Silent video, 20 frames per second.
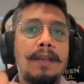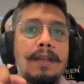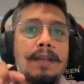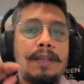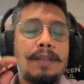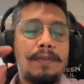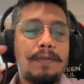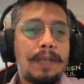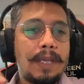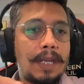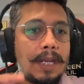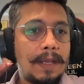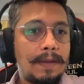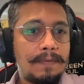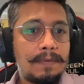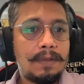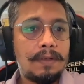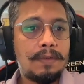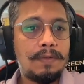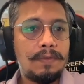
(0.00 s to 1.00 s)
you can
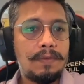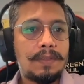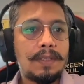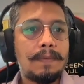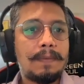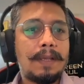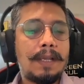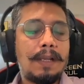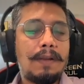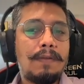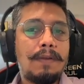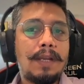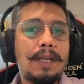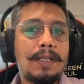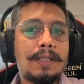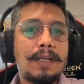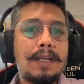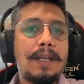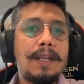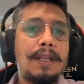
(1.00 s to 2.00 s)
have do some
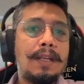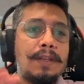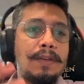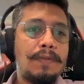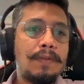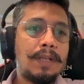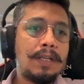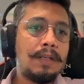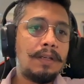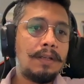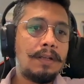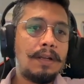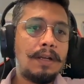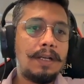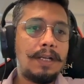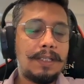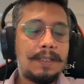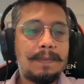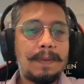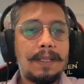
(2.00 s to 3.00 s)
calculation, and you can
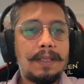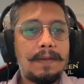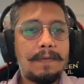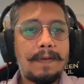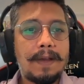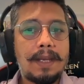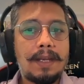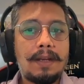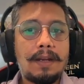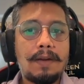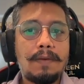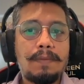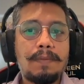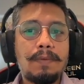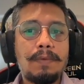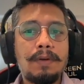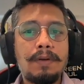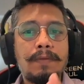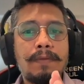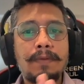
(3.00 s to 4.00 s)
display the final
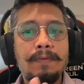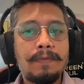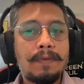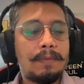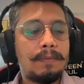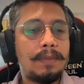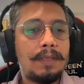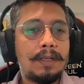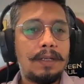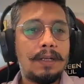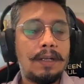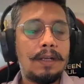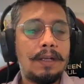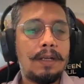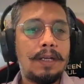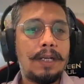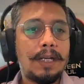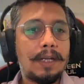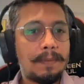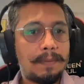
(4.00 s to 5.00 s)
output from the
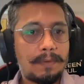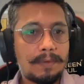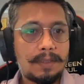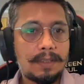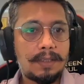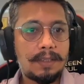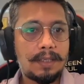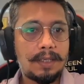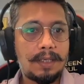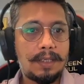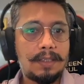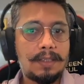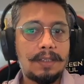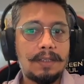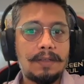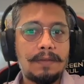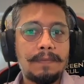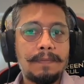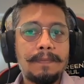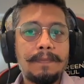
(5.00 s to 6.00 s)
data processing
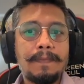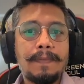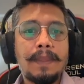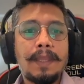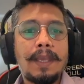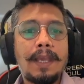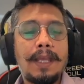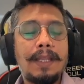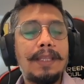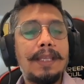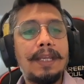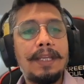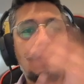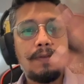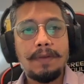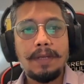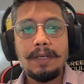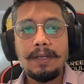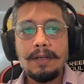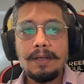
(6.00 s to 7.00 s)
engine. And then you
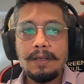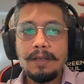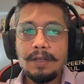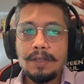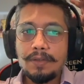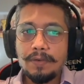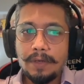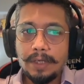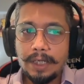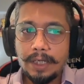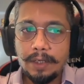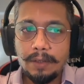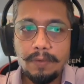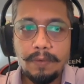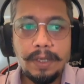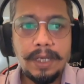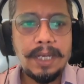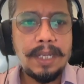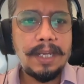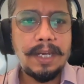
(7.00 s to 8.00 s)
can show it into
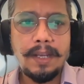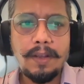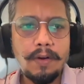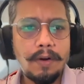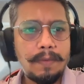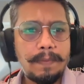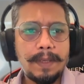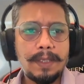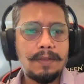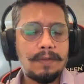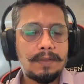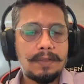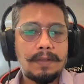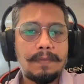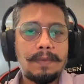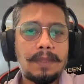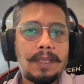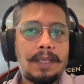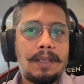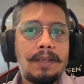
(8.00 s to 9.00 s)
any record page or
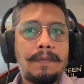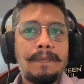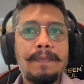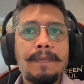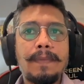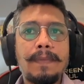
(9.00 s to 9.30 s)
something